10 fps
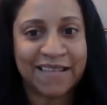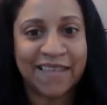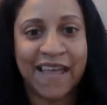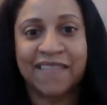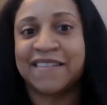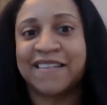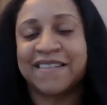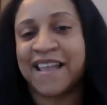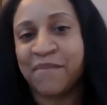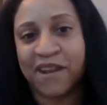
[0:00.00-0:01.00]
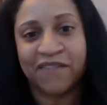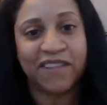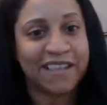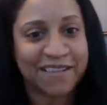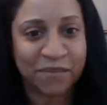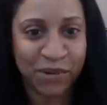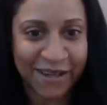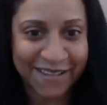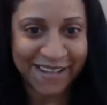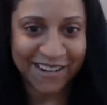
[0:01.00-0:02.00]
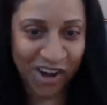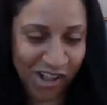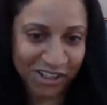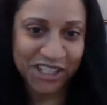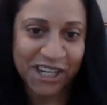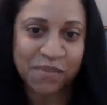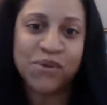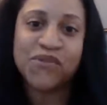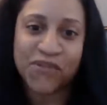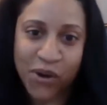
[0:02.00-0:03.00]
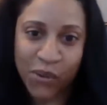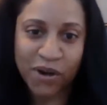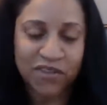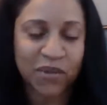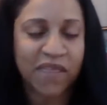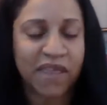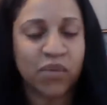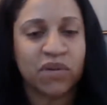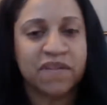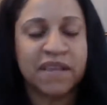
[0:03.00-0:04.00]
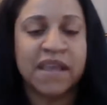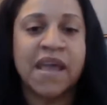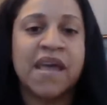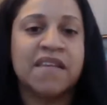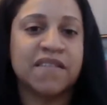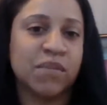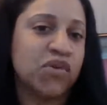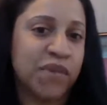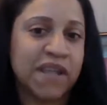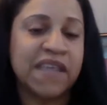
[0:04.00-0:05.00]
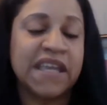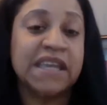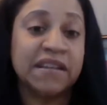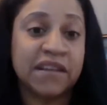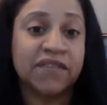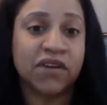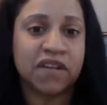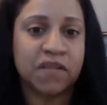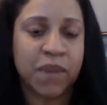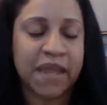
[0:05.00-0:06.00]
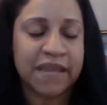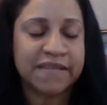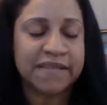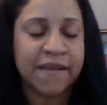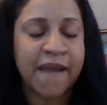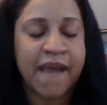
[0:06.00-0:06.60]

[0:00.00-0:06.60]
And that's the statement of let's embrace technology and move forward. So I think we'll see some movement in the e-delivery space.